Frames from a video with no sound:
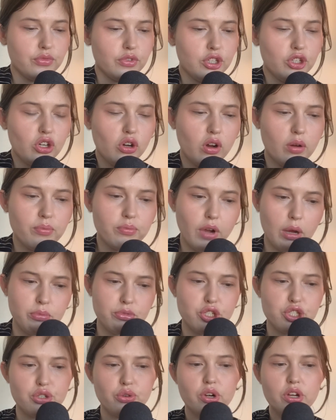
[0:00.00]
I'm
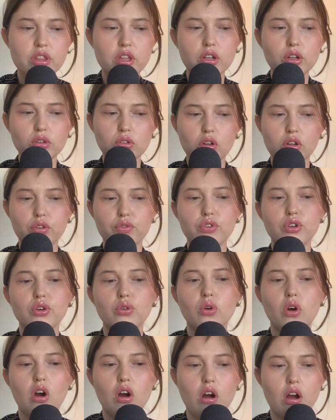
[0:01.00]
sure that a lot of
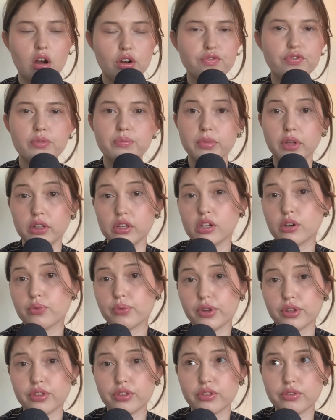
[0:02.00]
you are familiar
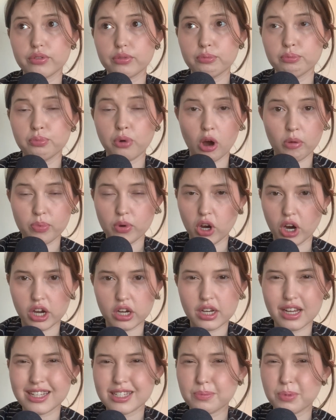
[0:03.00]
with pop
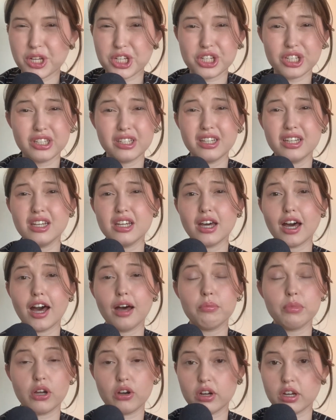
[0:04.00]
art, especially
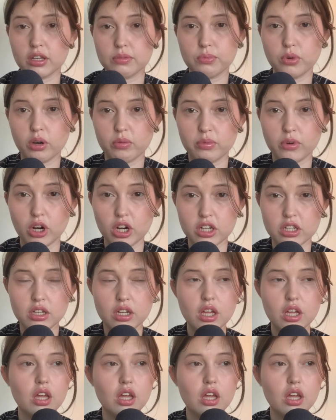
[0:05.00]
American pop art,